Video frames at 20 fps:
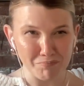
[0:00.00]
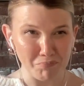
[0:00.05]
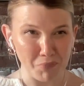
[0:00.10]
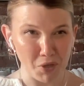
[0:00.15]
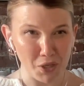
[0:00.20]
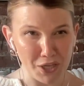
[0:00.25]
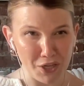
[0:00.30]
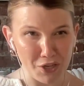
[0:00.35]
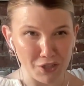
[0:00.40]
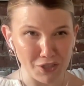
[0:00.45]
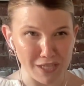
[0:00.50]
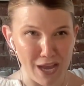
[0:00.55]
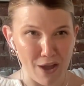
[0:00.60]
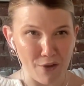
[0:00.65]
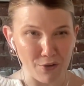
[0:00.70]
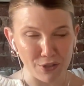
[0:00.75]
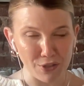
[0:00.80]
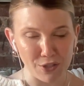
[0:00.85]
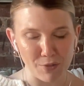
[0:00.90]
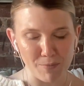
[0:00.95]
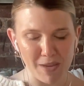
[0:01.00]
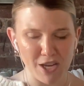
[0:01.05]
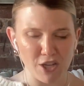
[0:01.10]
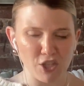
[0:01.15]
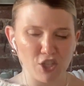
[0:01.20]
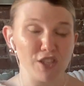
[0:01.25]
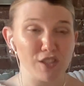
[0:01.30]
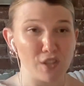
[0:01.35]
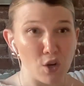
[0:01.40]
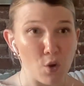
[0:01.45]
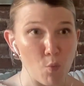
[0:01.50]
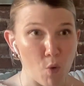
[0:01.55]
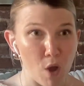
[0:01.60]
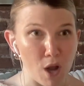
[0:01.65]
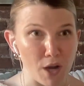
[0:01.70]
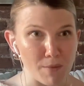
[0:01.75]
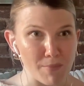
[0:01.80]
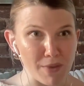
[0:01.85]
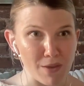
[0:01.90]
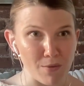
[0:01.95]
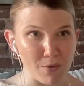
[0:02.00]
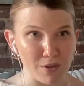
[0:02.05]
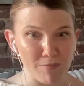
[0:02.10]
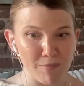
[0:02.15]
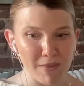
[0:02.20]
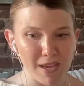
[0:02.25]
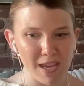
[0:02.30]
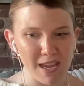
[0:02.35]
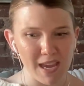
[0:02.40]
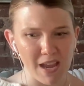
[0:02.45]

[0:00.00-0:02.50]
putting her down a little bit and she's going to want to be with me.